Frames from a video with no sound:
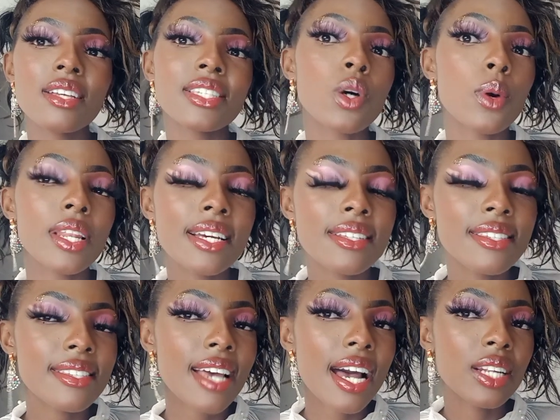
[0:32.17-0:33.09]
So let's
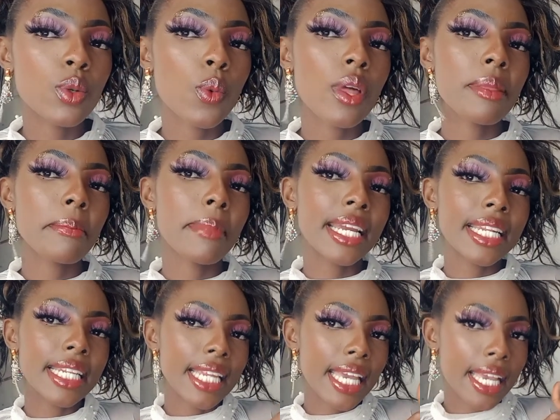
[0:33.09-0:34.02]
start with my
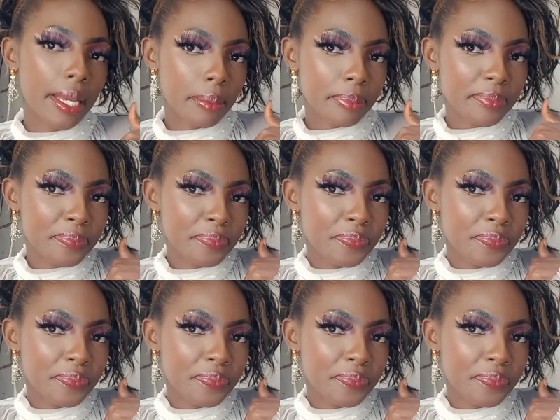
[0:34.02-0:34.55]
name.